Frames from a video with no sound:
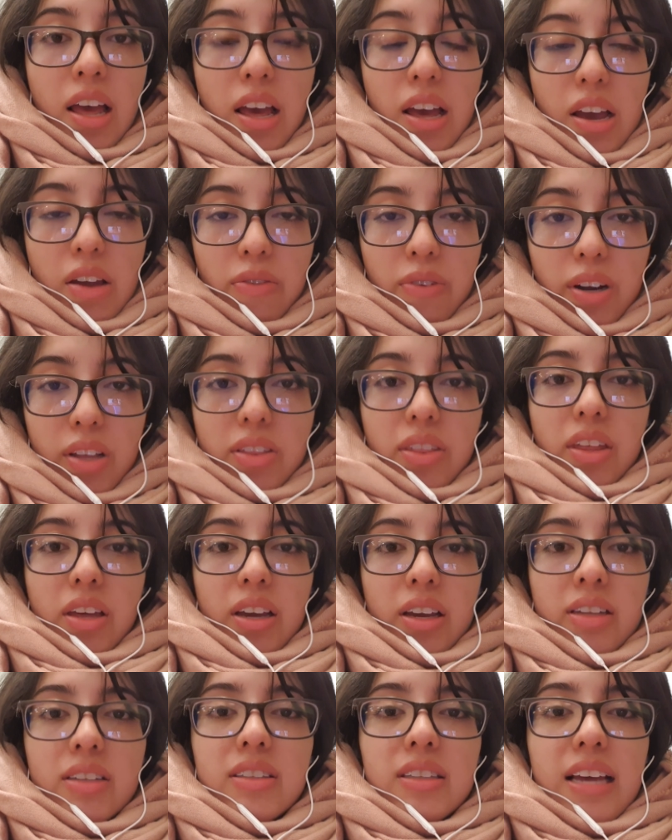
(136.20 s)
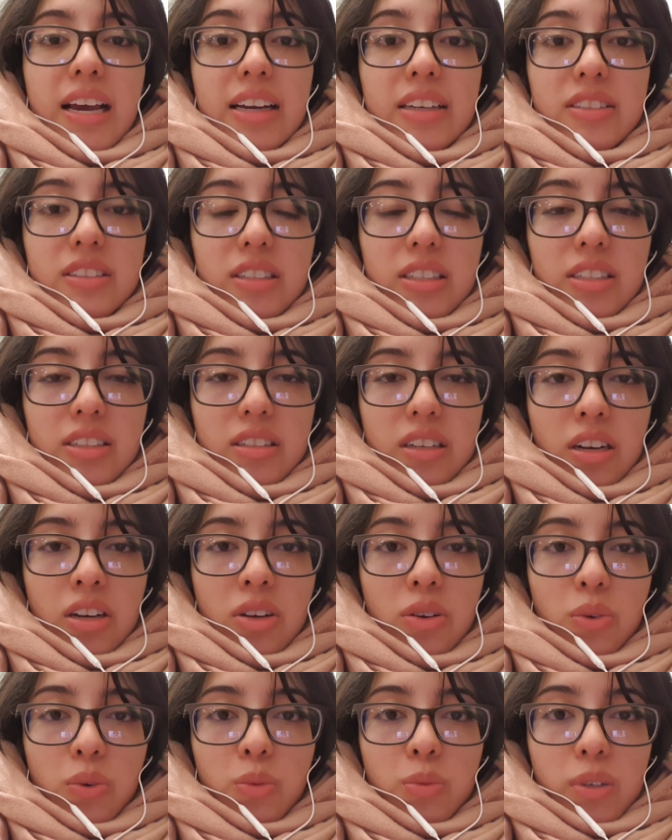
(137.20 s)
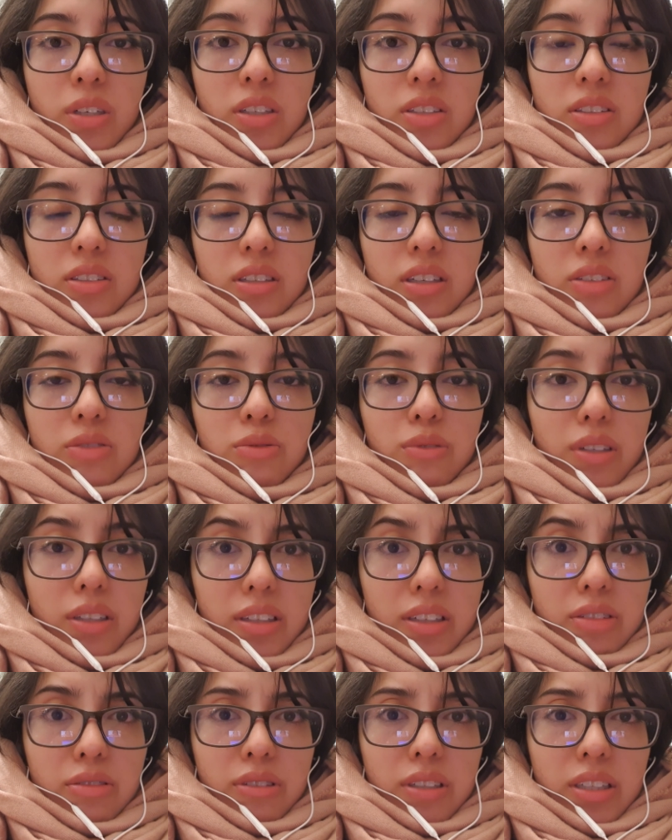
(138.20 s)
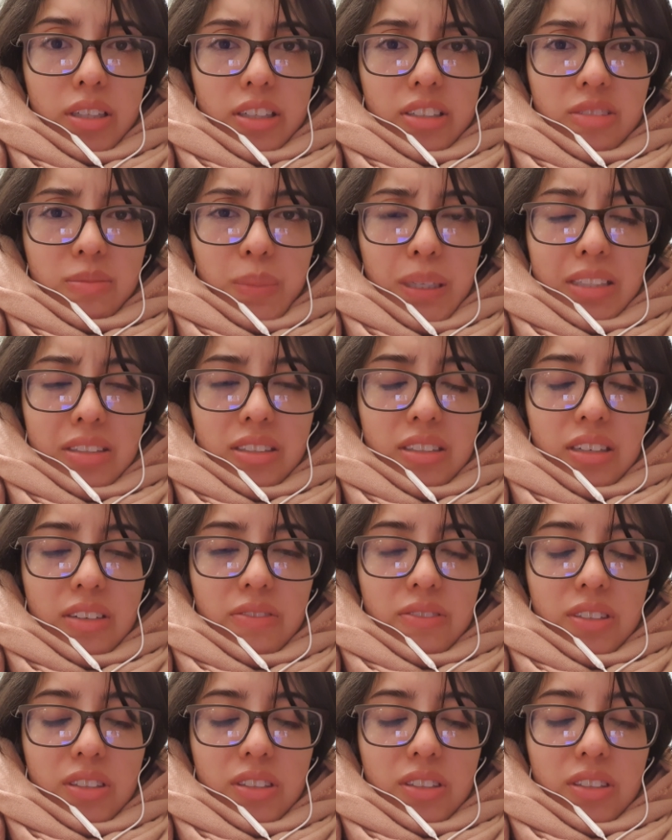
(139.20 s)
everything. Taxis and Ubers are really expensive.